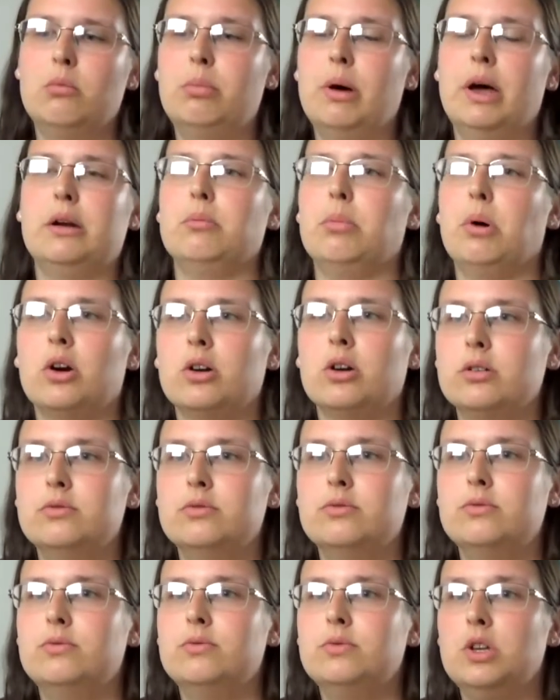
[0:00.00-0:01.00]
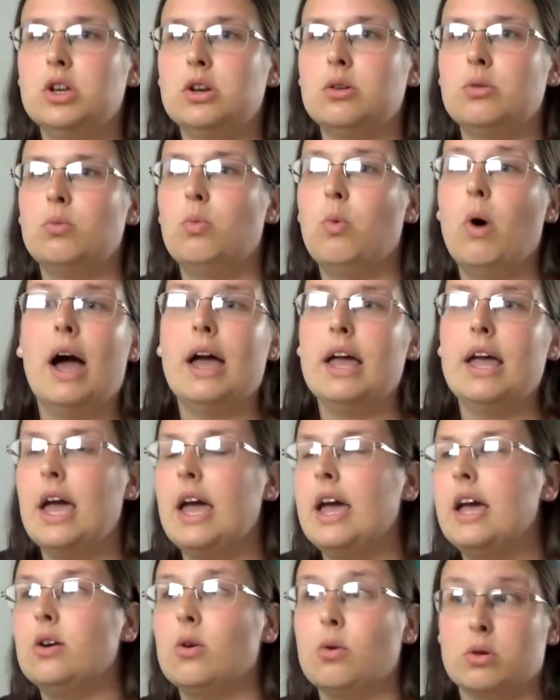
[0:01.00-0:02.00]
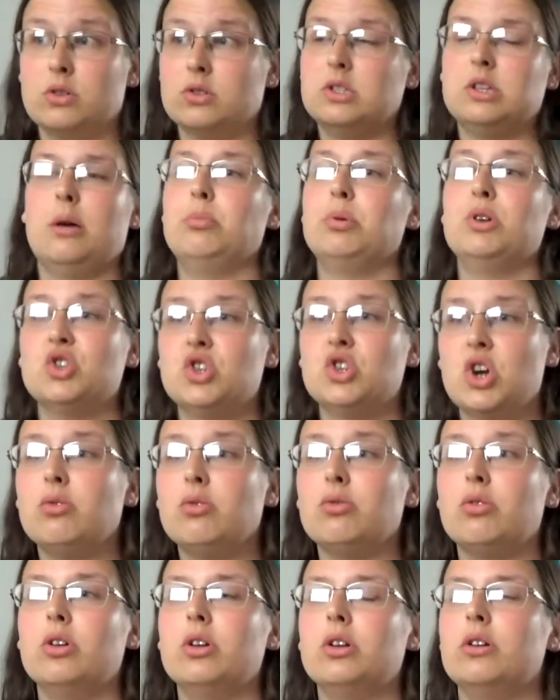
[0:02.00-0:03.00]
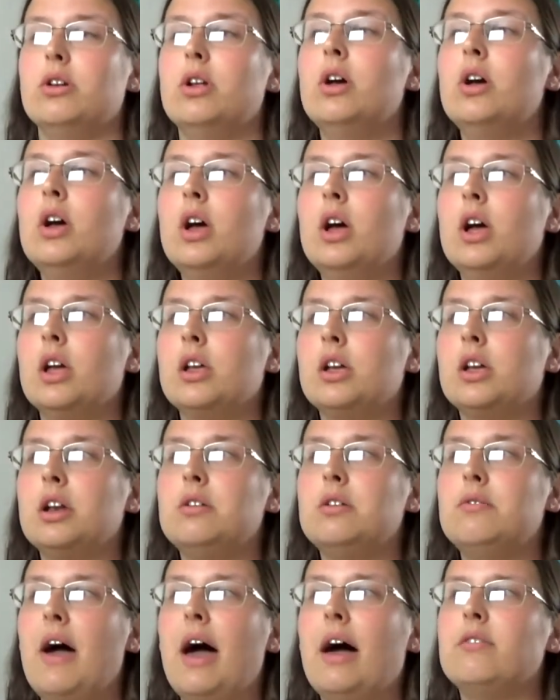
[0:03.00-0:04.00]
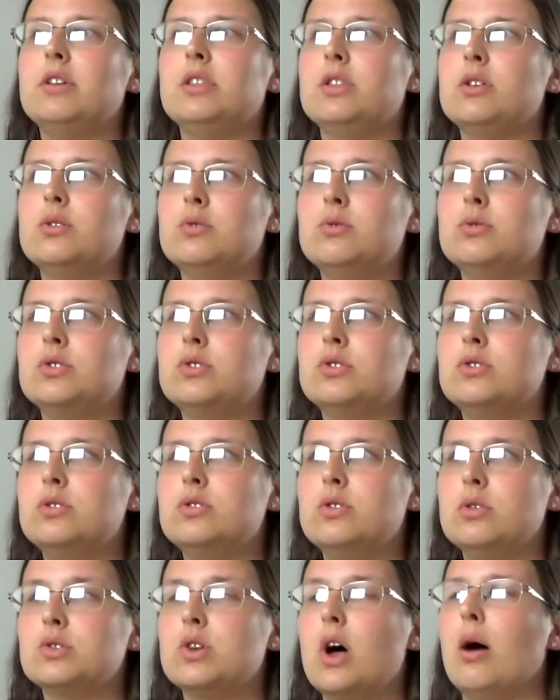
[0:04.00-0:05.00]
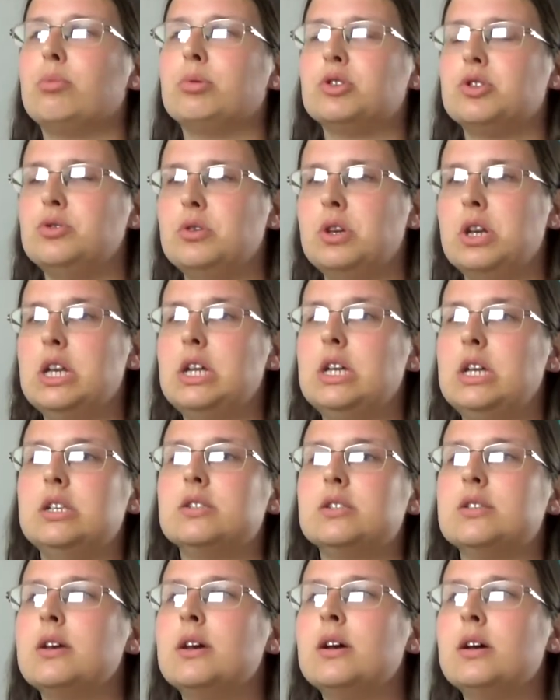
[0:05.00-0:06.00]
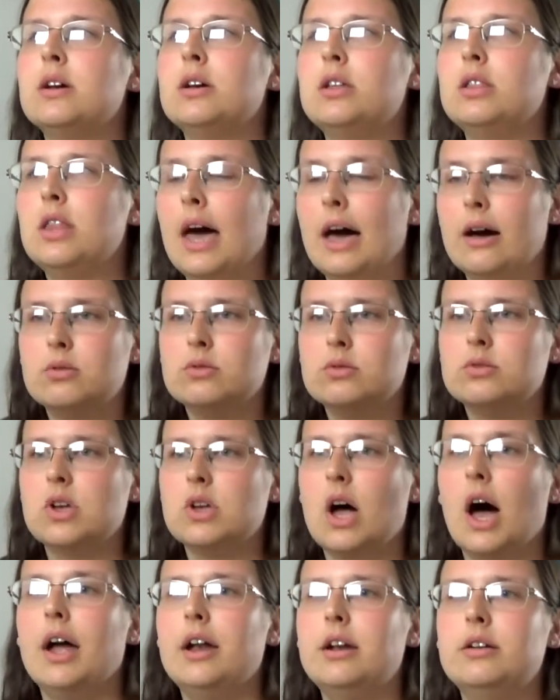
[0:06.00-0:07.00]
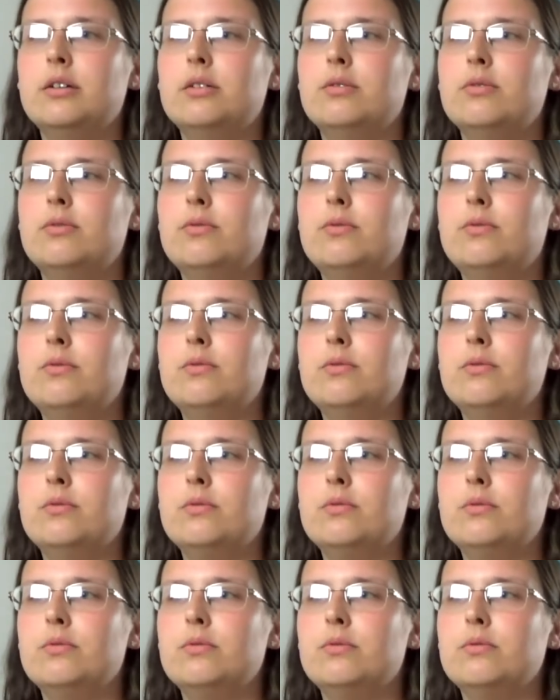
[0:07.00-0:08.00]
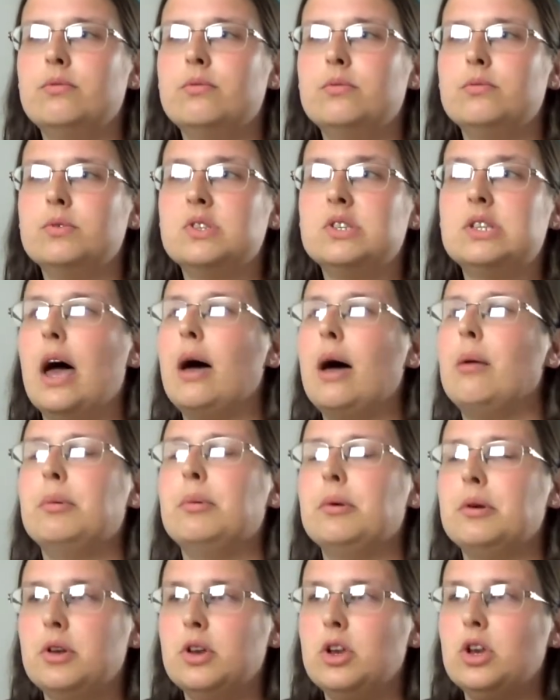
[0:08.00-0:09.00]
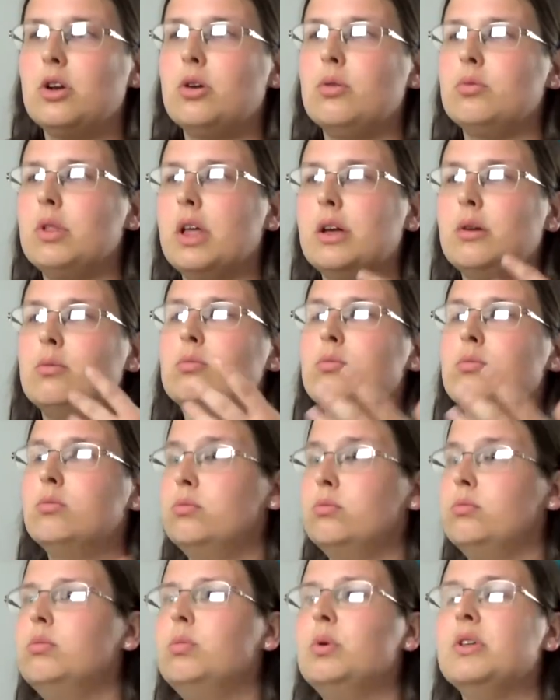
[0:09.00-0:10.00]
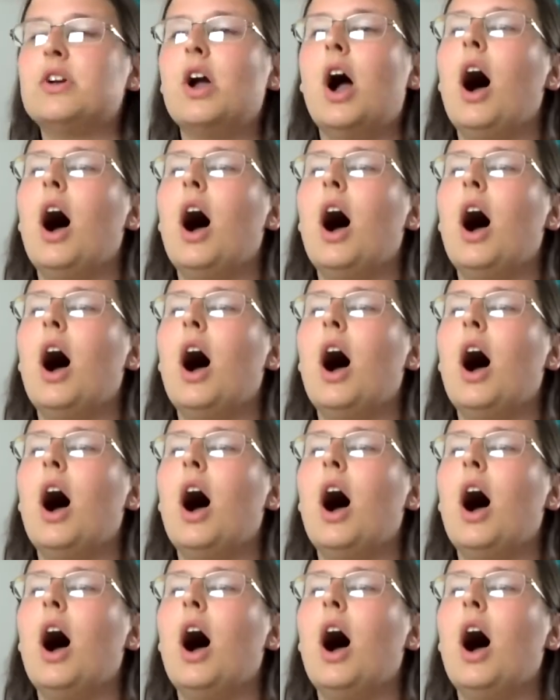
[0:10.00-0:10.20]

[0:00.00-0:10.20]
been a part of you know ya or step in general and kind of having those those opportunities outside of step and you know like with